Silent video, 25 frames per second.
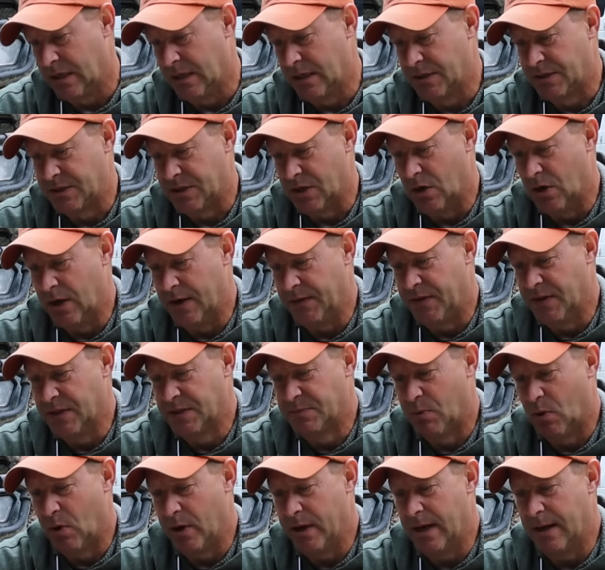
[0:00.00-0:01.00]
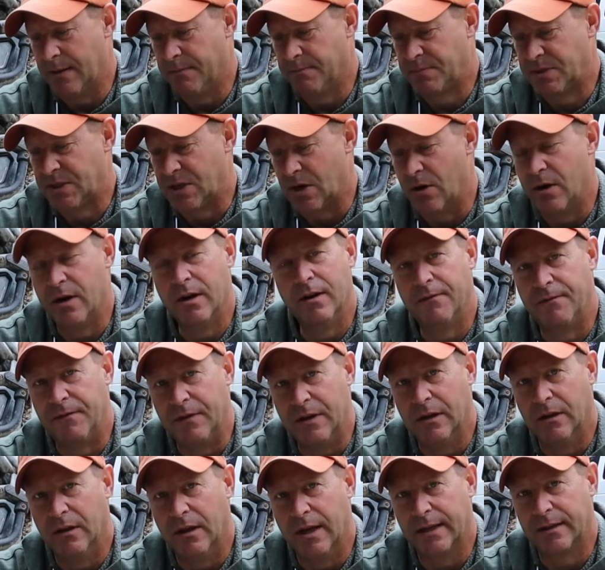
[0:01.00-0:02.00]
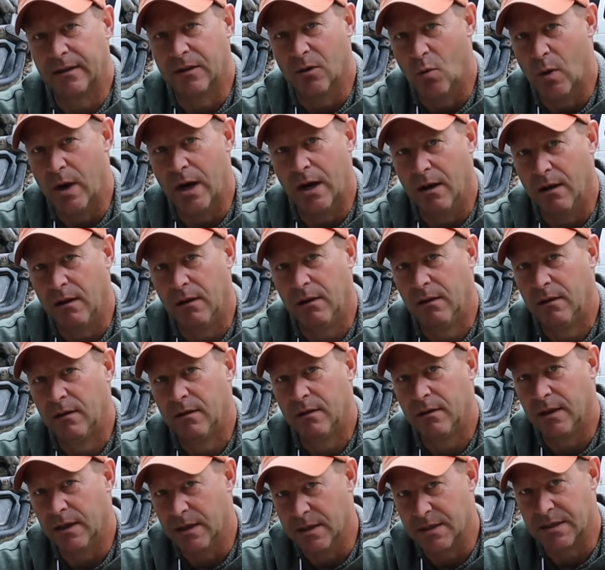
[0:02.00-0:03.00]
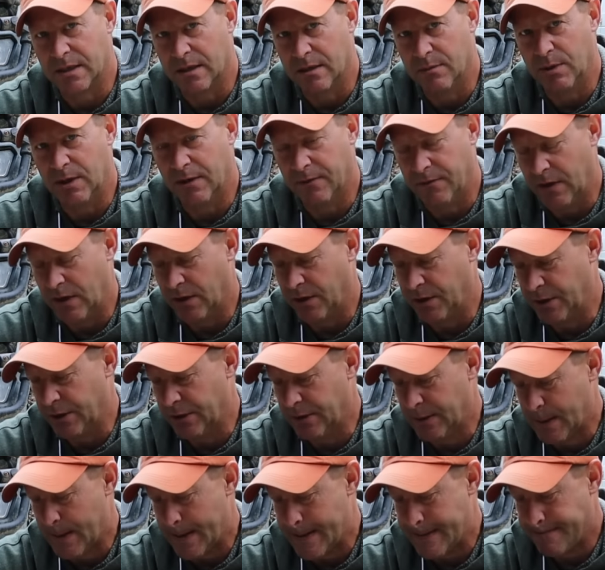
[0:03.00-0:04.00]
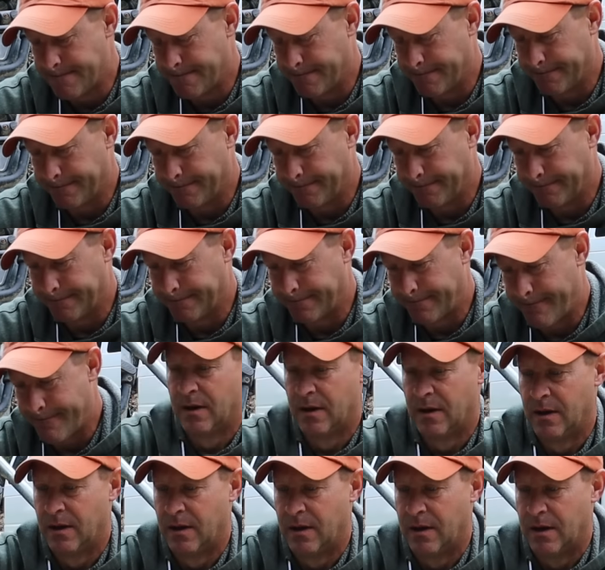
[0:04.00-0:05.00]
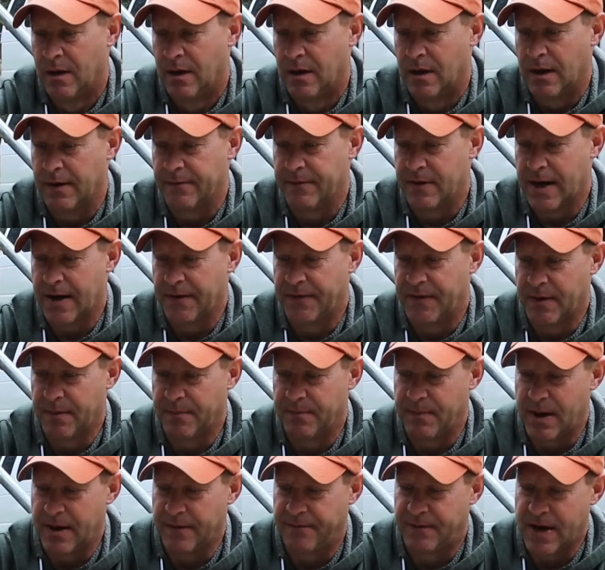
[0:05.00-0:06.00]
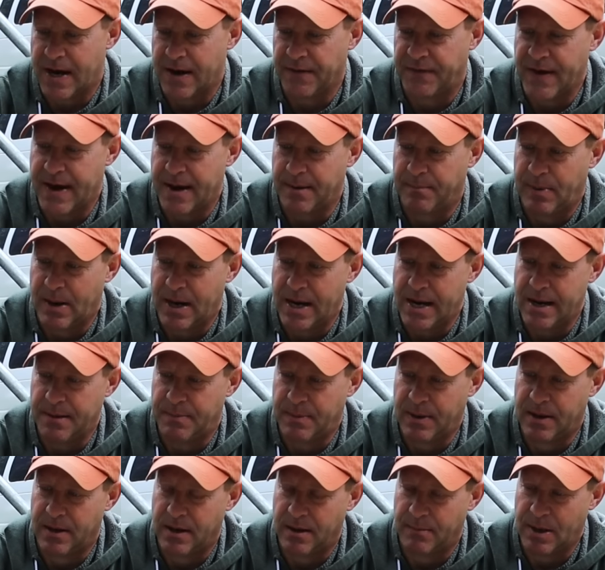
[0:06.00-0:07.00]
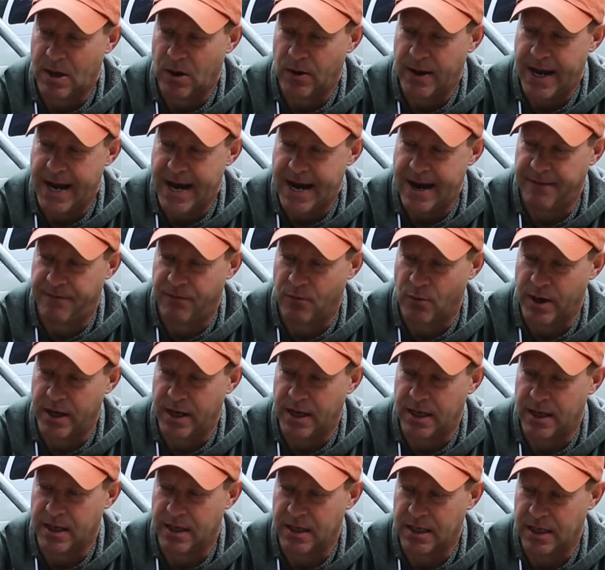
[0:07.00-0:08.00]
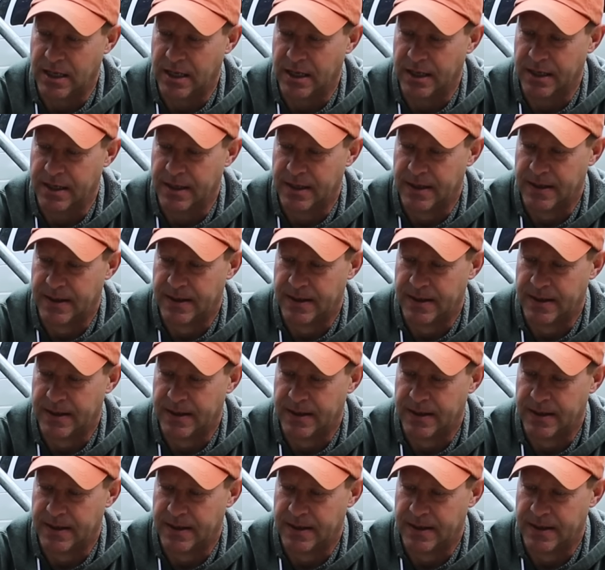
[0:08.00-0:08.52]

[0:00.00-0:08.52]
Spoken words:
So at this point, I'm starting to feel like the well is going to be a failure. I've got that pipe about halfway in.